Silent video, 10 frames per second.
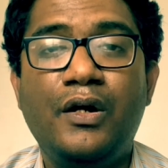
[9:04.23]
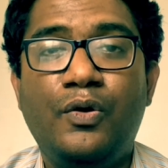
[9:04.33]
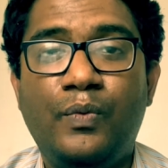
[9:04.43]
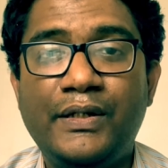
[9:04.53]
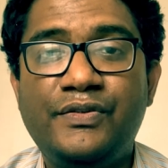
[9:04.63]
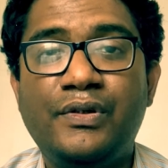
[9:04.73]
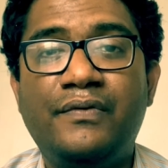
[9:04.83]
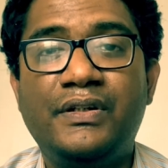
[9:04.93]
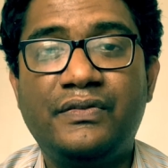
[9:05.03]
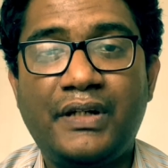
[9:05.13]
Once you have
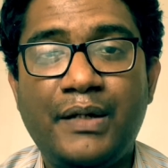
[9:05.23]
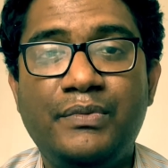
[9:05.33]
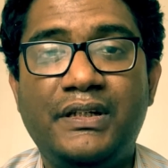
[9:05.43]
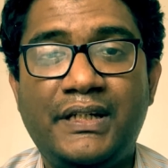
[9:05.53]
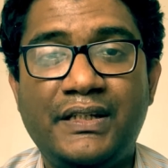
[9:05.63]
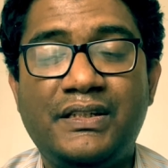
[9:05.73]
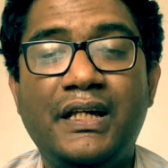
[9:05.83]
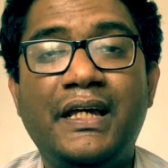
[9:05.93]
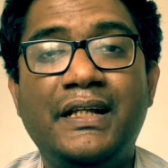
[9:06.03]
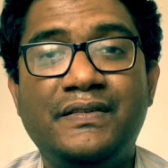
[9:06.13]
described the test
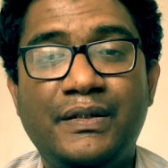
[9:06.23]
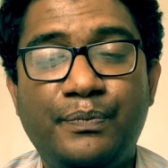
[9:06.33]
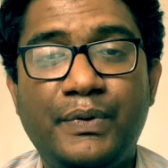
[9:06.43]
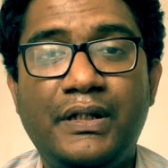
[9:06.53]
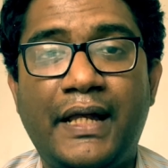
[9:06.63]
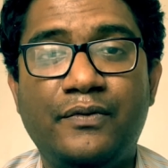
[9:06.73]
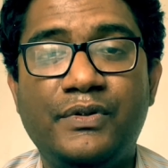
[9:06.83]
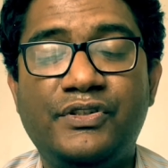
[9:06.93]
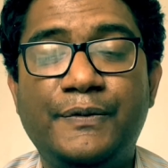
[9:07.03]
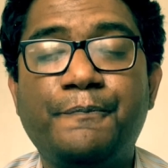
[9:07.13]
in simple
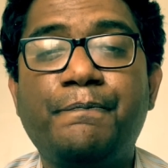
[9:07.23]
language,